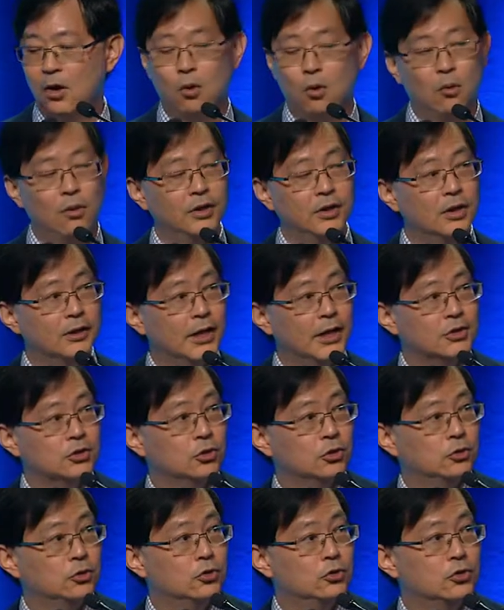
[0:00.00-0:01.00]
What I'd like
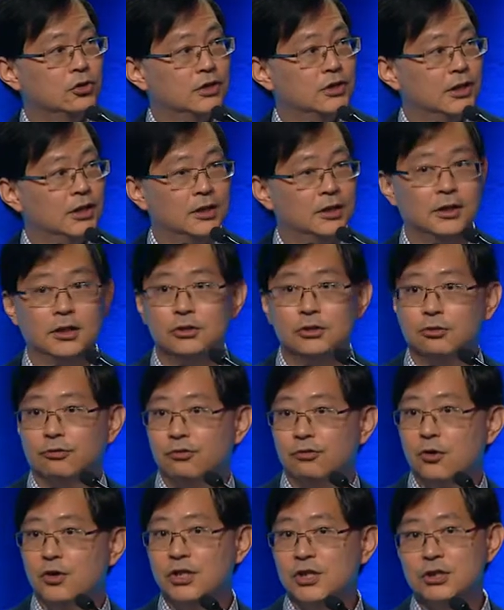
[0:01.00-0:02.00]
to do today is to
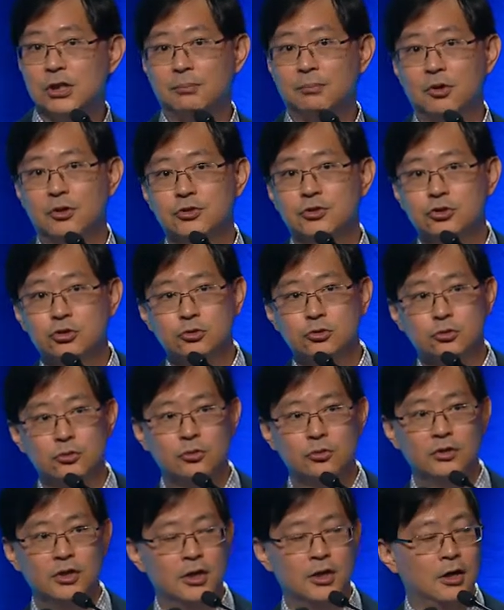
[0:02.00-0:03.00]
focus upon
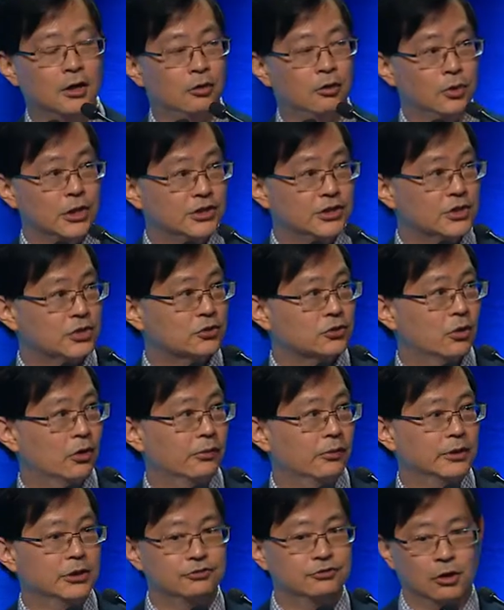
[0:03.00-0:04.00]
two recent
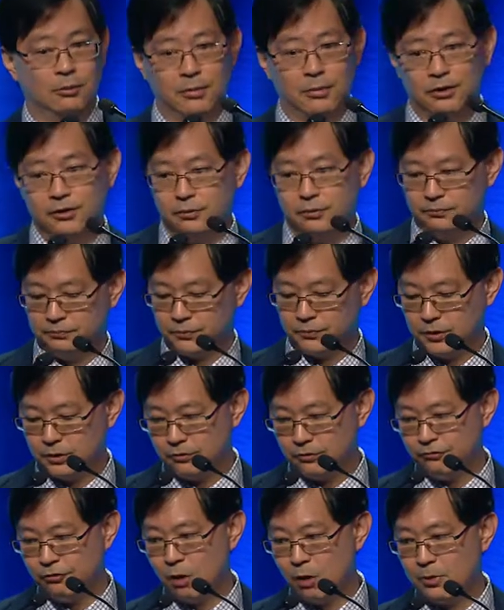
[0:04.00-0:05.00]

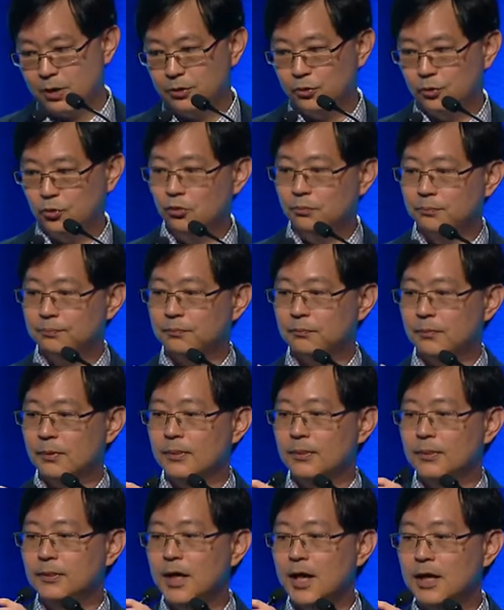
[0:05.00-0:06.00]
from our group
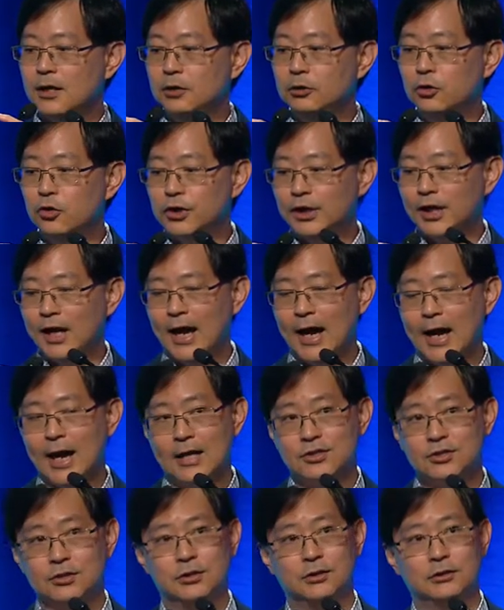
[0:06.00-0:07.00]
that look
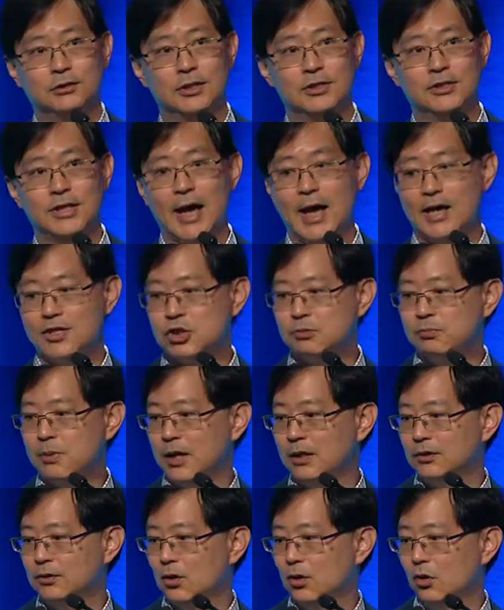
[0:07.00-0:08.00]
at this
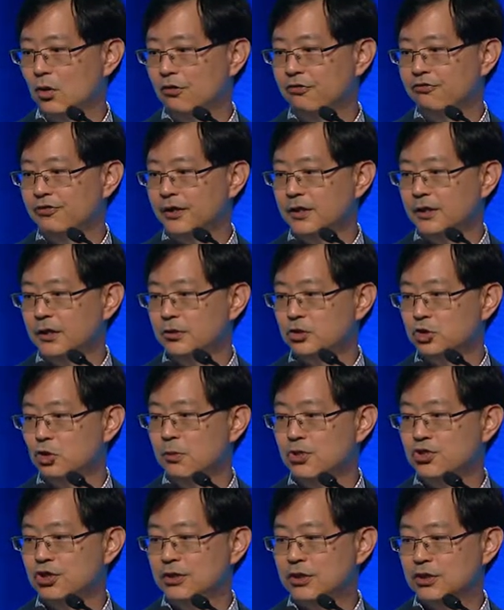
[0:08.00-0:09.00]
aspect of uh,
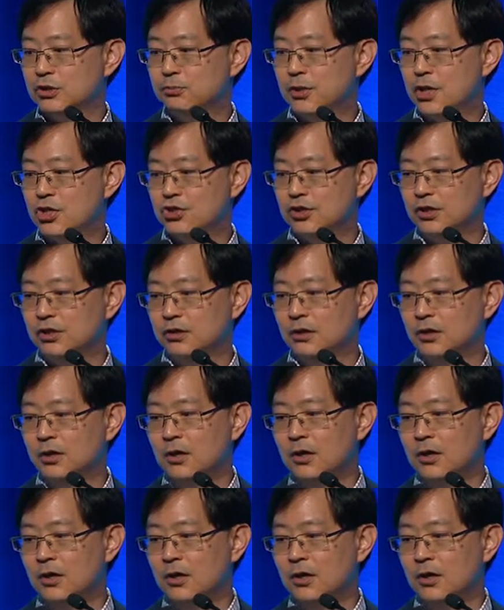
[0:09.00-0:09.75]
tumor gene expression.